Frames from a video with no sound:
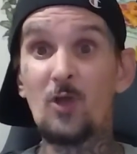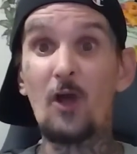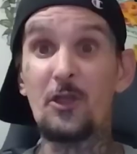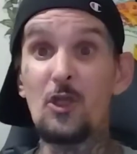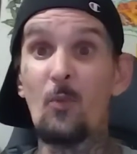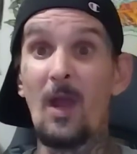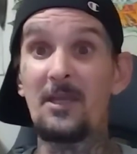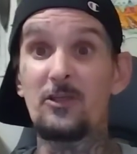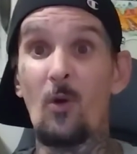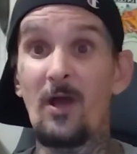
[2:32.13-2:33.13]
I'm talking to you,
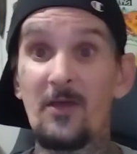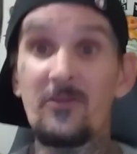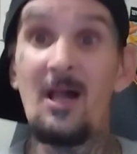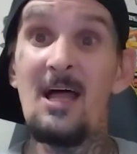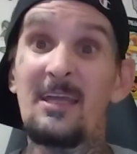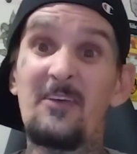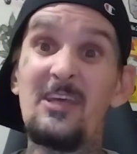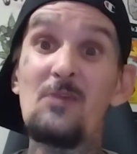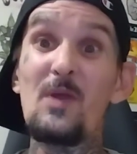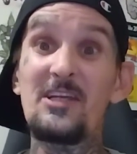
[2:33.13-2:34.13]
Randy Torres, because
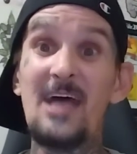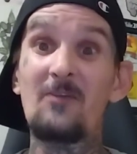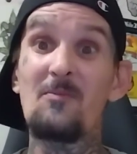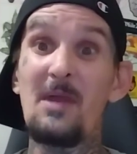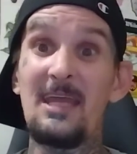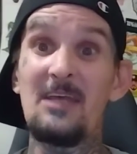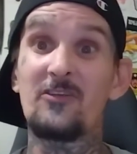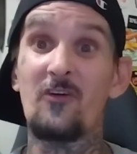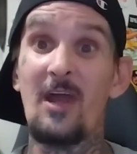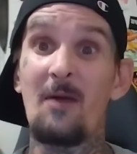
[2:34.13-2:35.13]
he reached out to me on
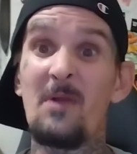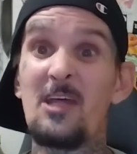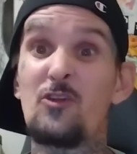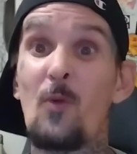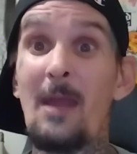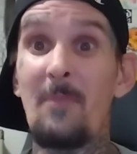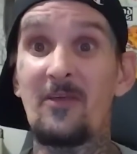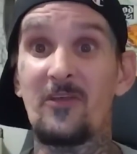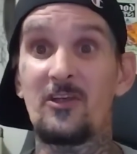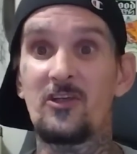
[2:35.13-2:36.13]
Instagram in direct
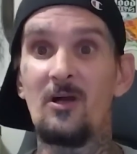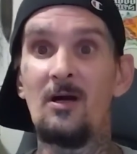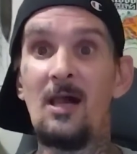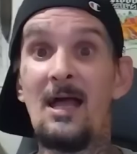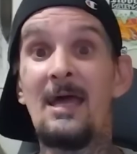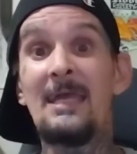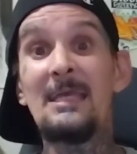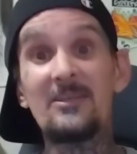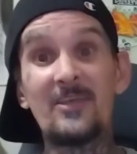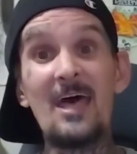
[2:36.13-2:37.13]
message.
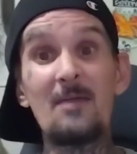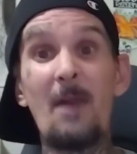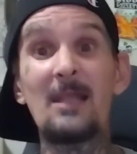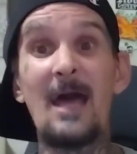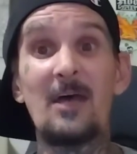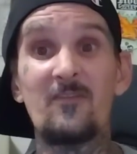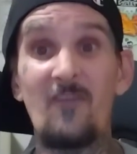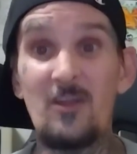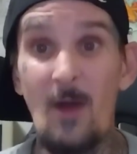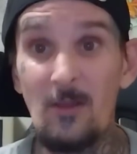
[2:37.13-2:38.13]
He said in my last
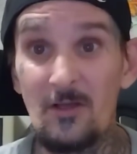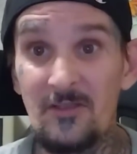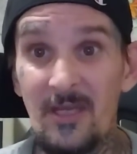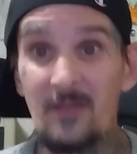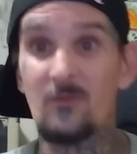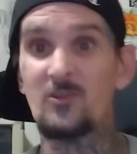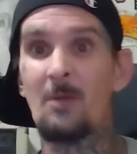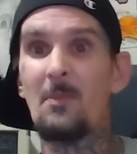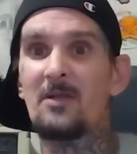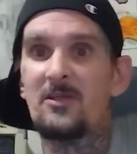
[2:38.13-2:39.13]
video I looked tense, which
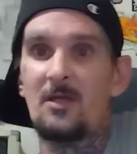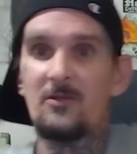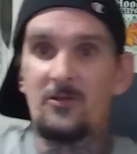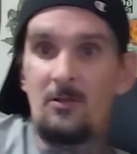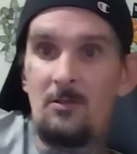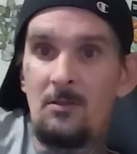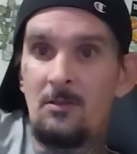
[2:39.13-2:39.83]
I'm not tense.